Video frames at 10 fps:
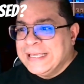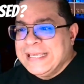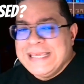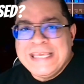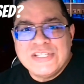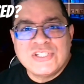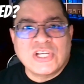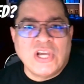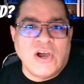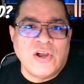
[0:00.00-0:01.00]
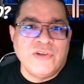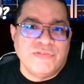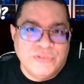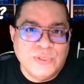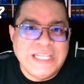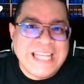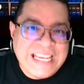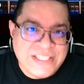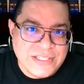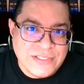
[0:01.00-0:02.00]
is the card fully
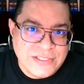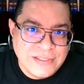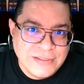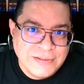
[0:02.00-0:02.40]
licensed?